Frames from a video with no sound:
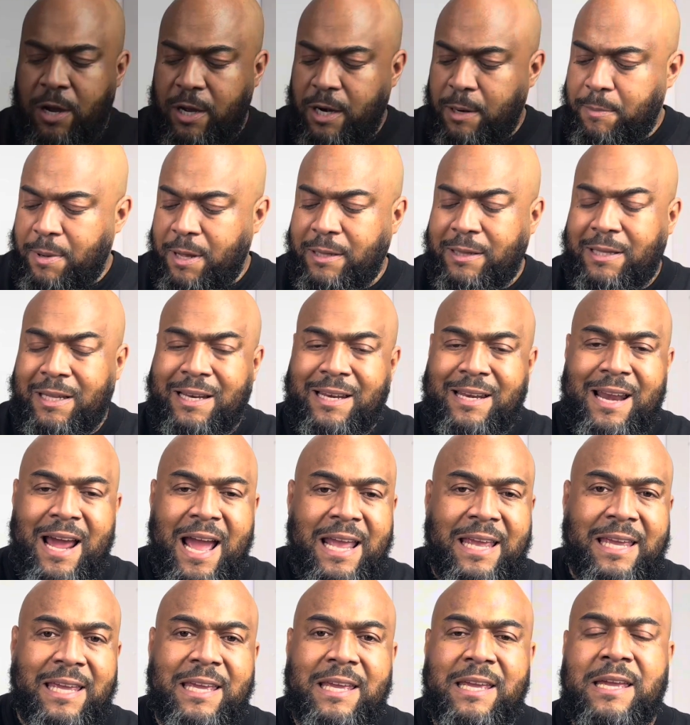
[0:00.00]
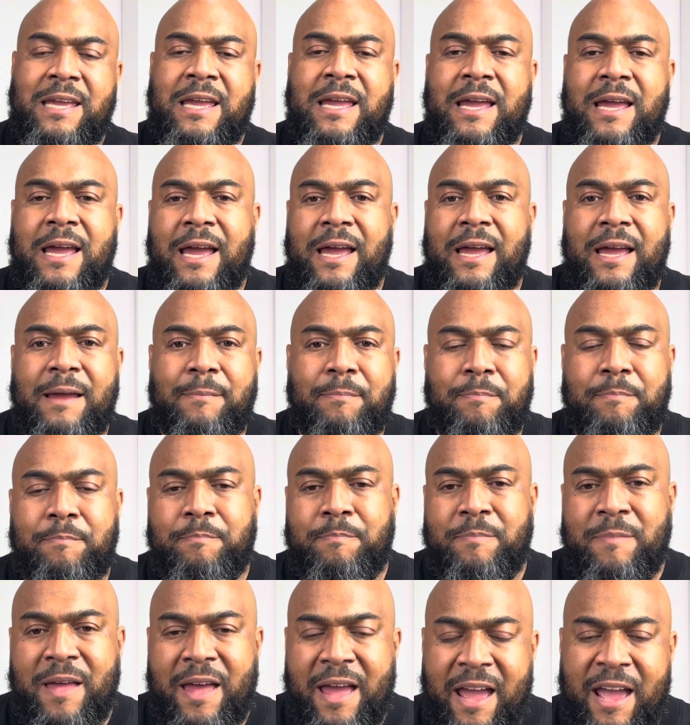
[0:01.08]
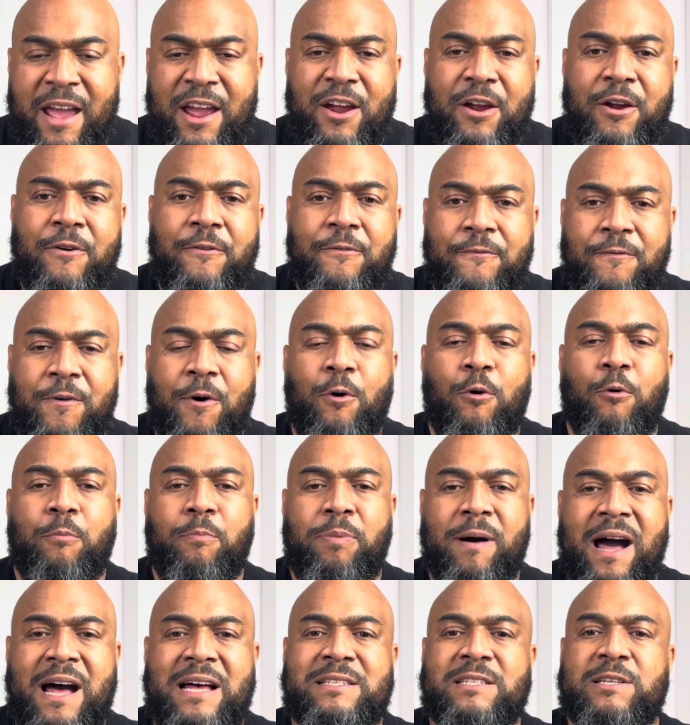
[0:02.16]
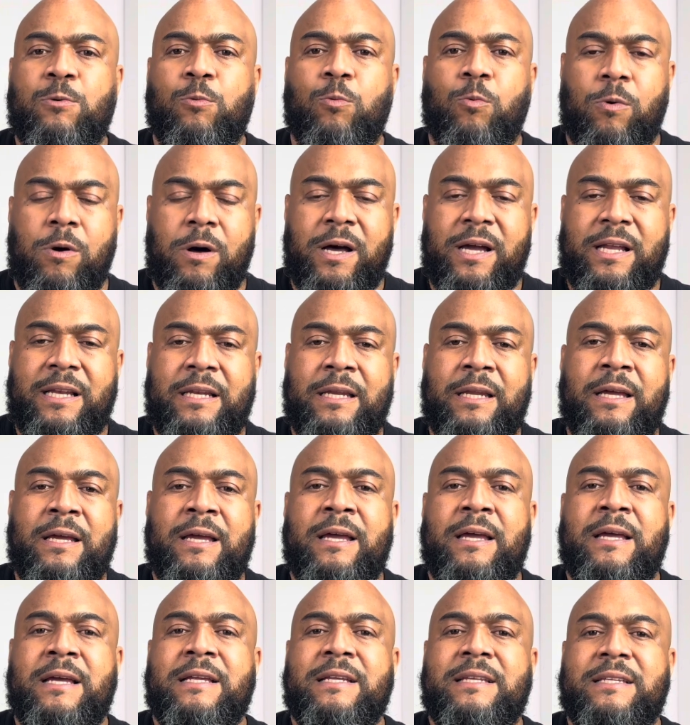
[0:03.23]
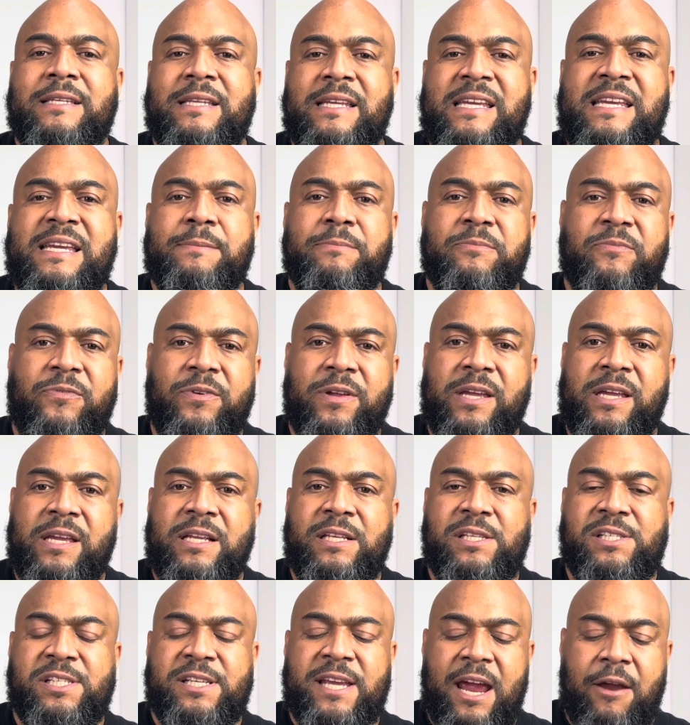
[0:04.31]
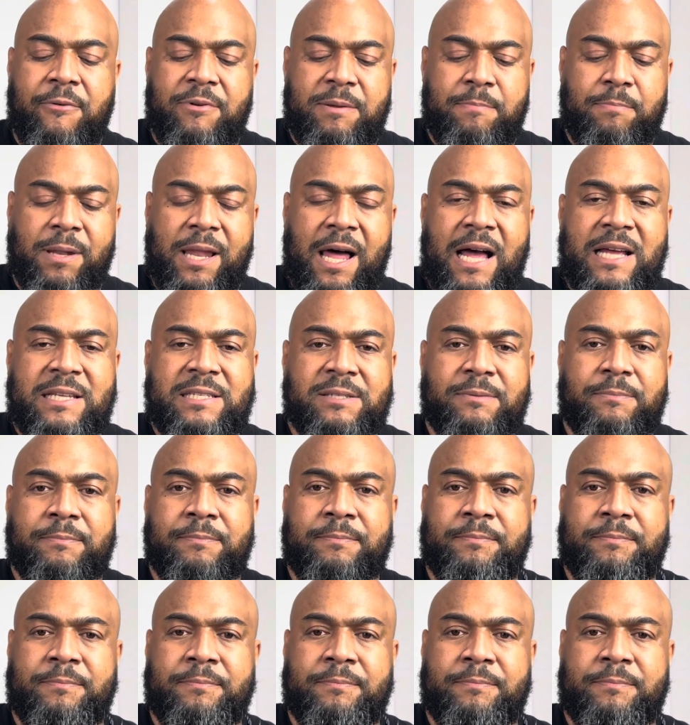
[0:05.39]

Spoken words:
about the Nike Air Foamposite 1 DMV Cherry Blossom.